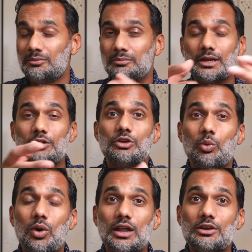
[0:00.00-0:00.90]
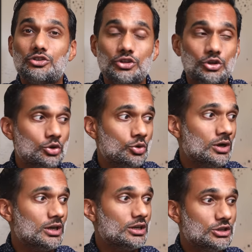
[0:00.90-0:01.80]
But if you want to
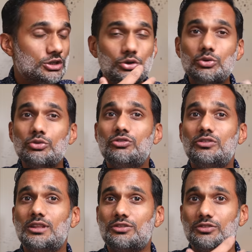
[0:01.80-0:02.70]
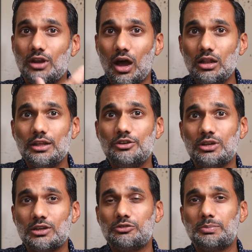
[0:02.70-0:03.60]
use this knowledge
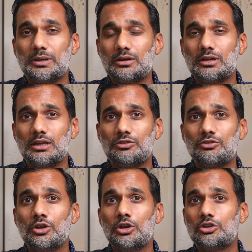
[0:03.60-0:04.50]
and experience